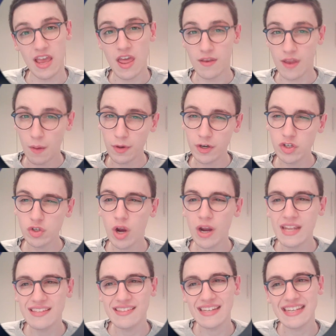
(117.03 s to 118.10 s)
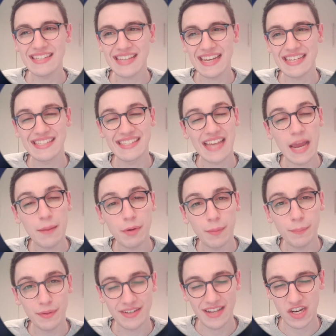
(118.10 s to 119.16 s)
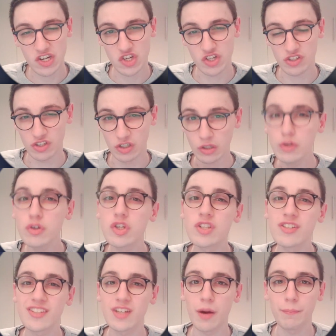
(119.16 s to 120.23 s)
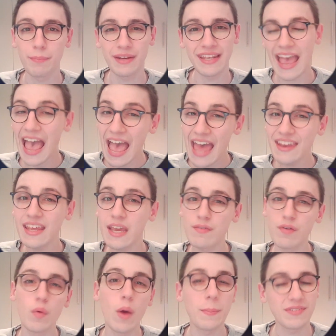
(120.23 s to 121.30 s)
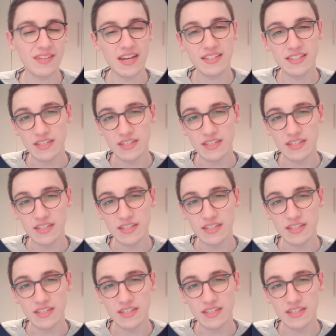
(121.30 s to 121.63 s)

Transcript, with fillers: Now, Acronis is a cyber protection solutions company, and they have a website,